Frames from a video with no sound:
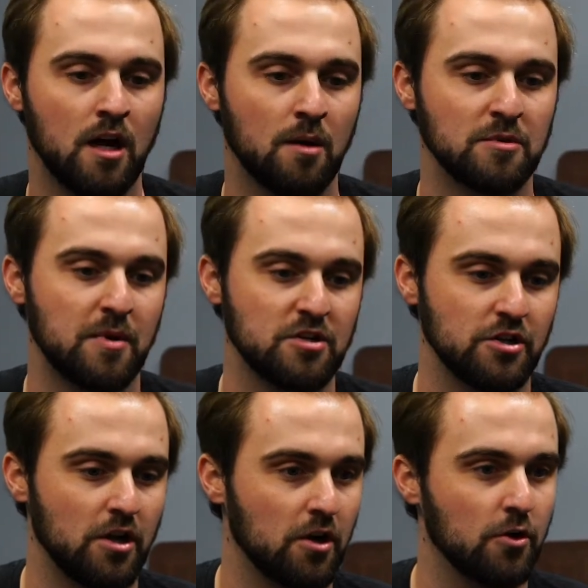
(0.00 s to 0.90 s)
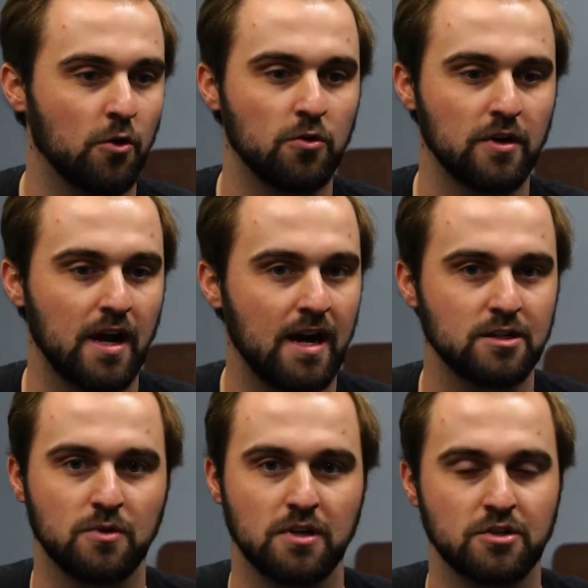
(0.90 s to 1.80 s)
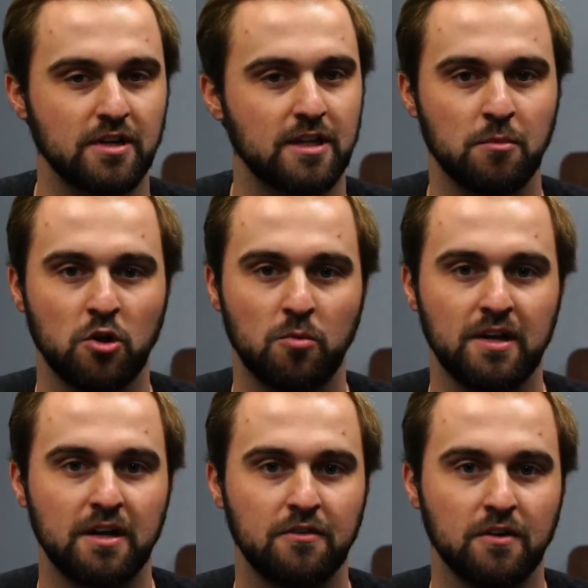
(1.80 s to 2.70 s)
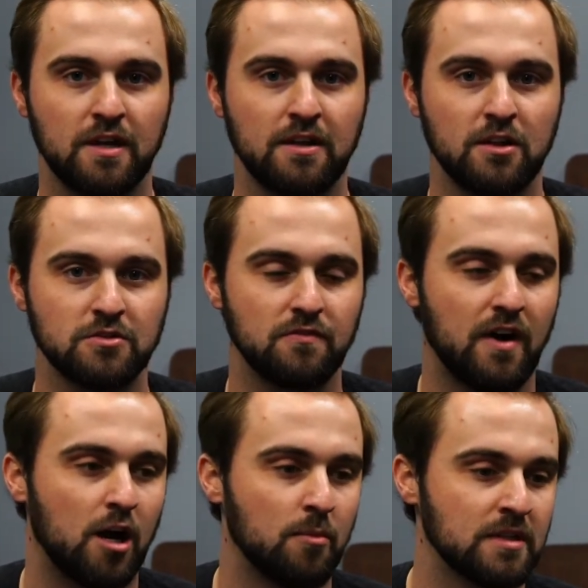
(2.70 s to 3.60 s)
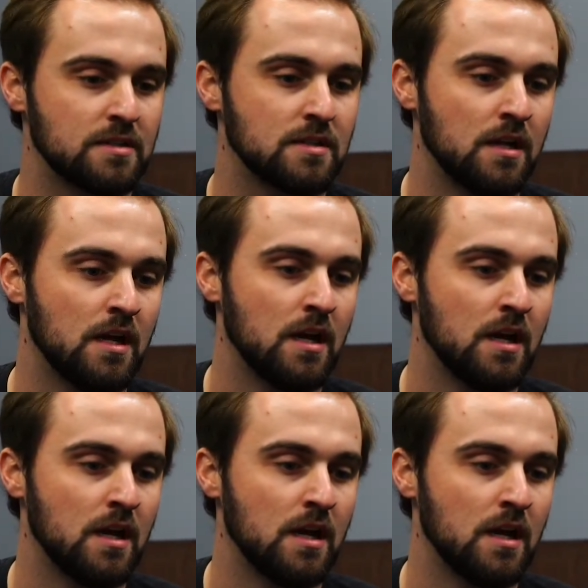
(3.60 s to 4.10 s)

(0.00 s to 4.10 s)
Especially younger and older guys, we're going to treat them a little bit differently in those environments.